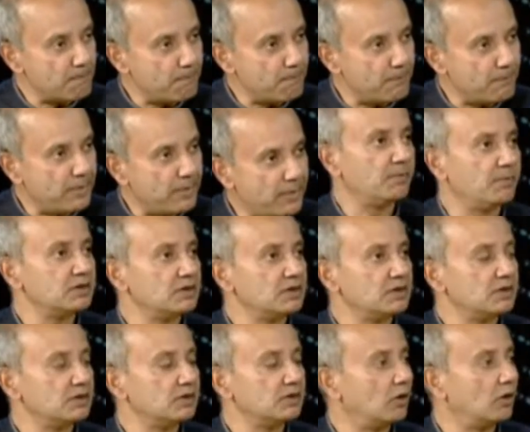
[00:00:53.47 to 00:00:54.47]
basic
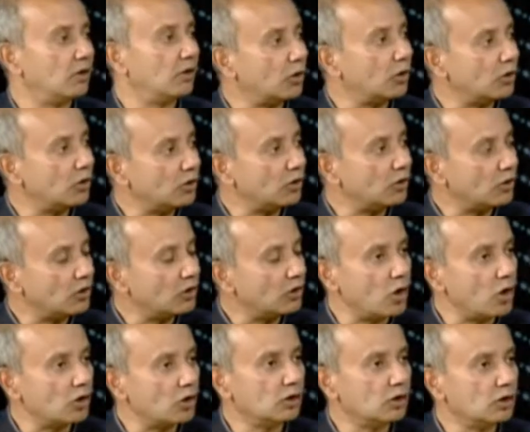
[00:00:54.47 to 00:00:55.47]
measure or
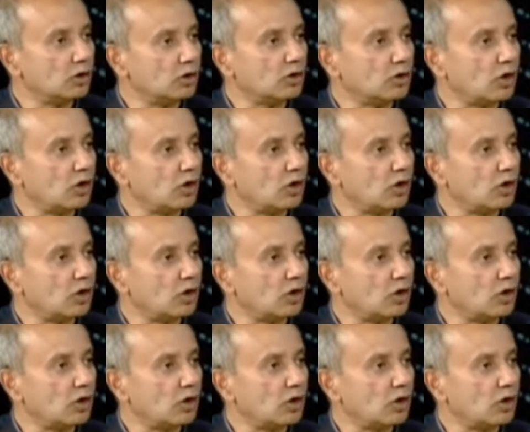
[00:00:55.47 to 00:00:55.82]
not